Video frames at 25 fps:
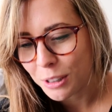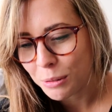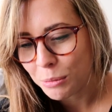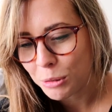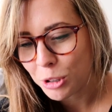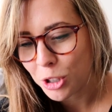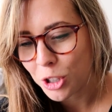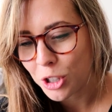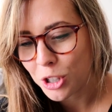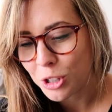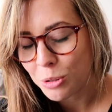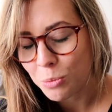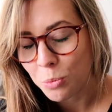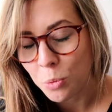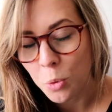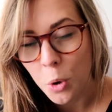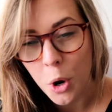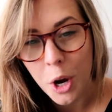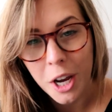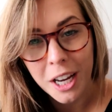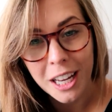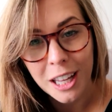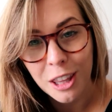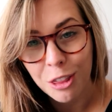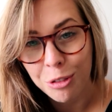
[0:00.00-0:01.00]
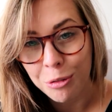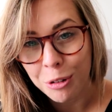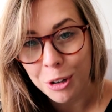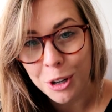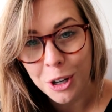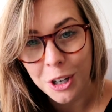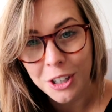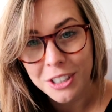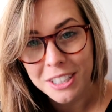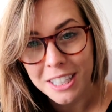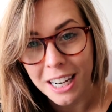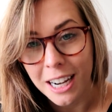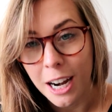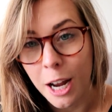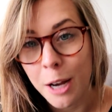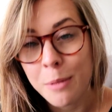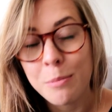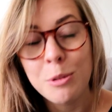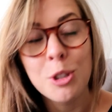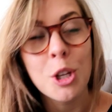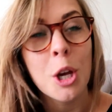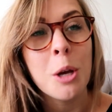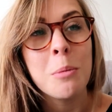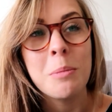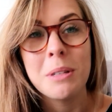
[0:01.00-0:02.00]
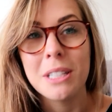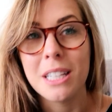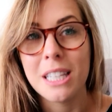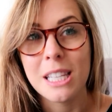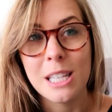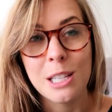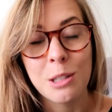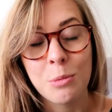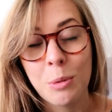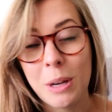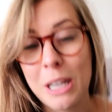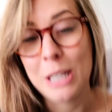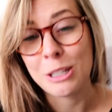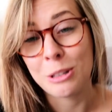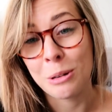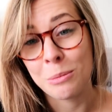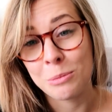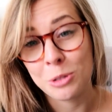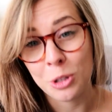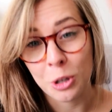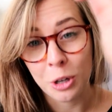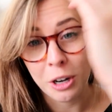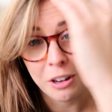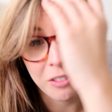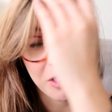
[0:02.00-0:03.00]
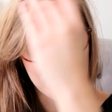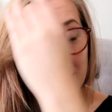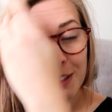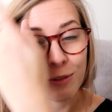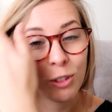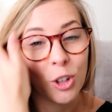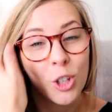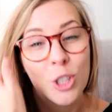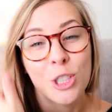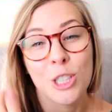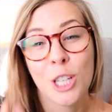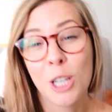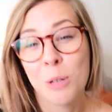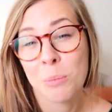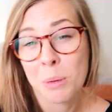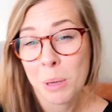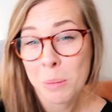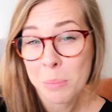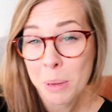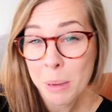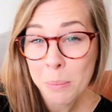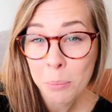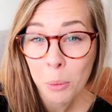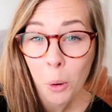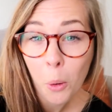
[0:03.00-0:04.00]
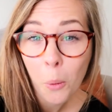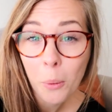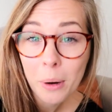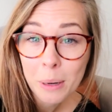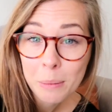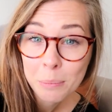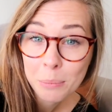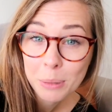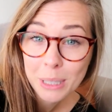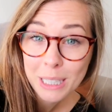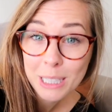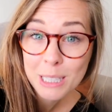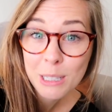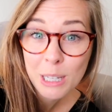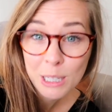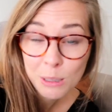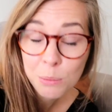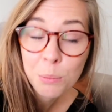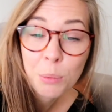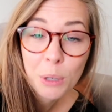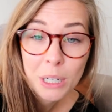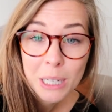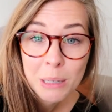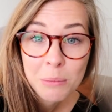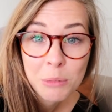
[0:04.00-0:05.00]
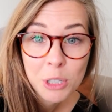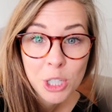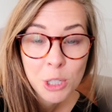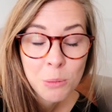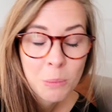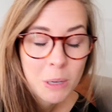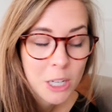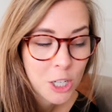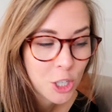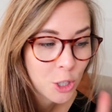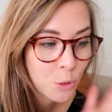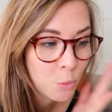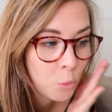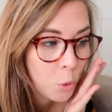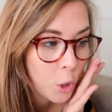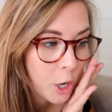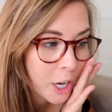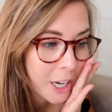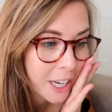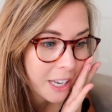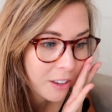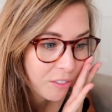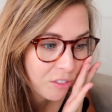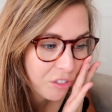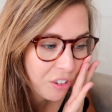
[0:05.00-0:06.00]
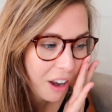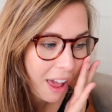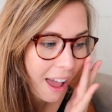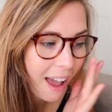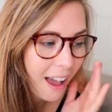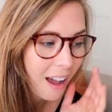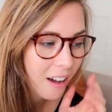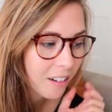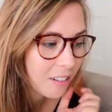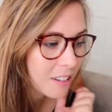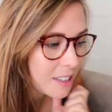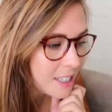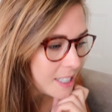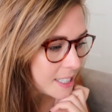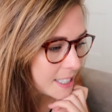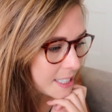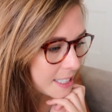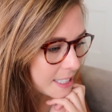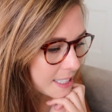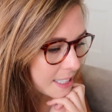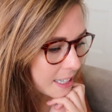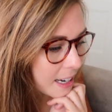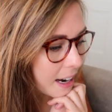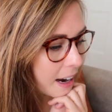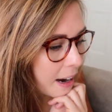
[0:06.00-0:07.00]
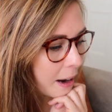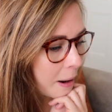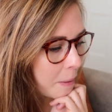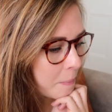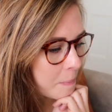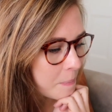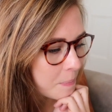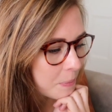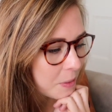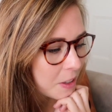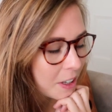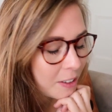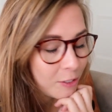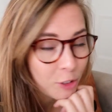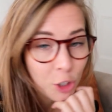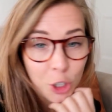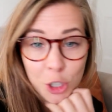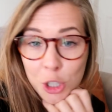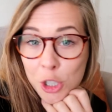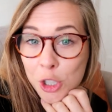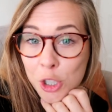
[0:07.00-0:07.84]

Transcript: It's just working through content. I'm so busy this week, so I'm sorry if this vlog's going to be a bit boring, but it is pretty much me just working flat out. I've got